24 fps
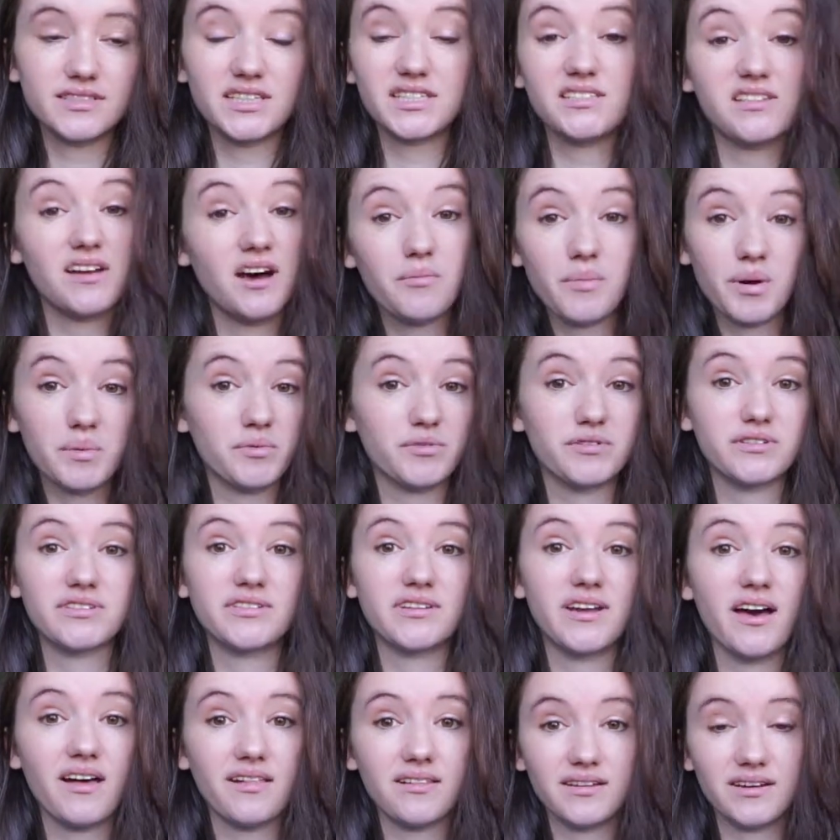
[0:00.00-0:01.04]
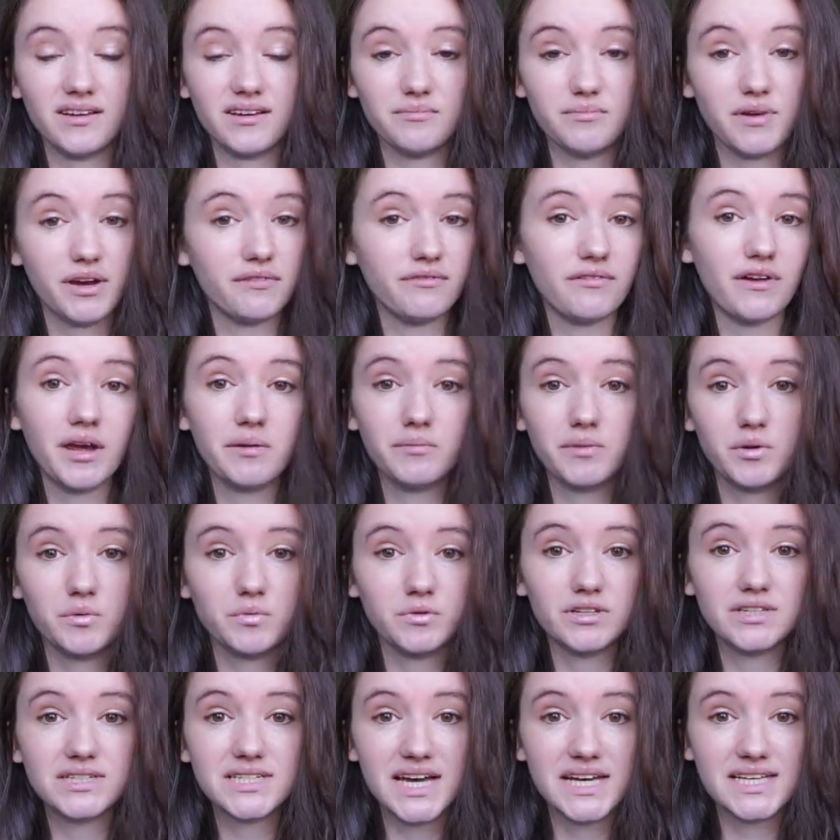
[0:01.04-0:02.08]
not my personality. My family
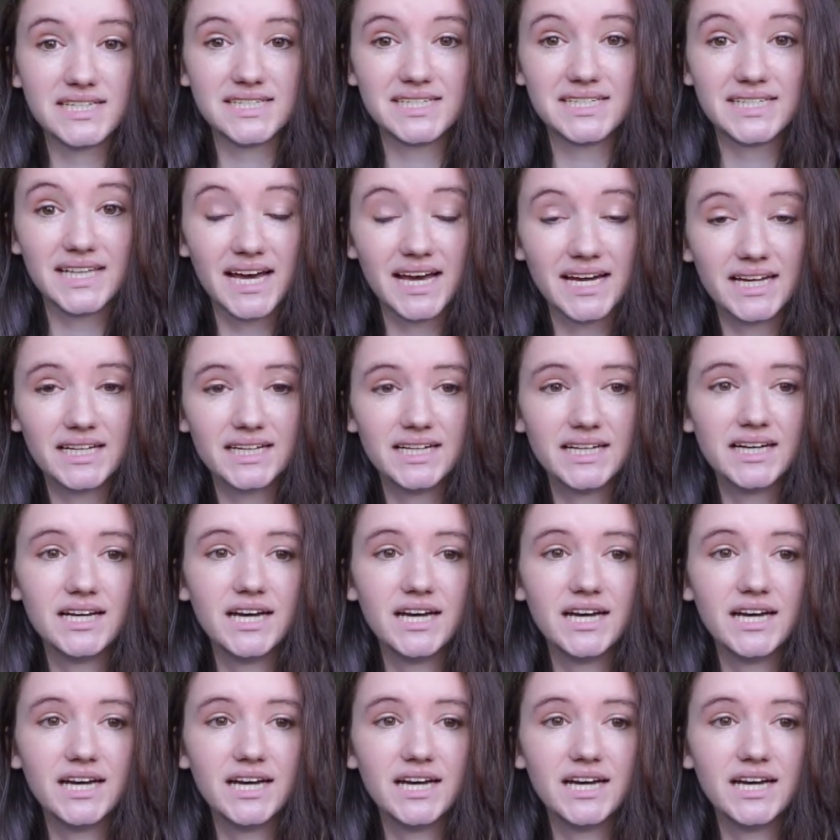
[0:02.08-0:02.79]
will attest to that.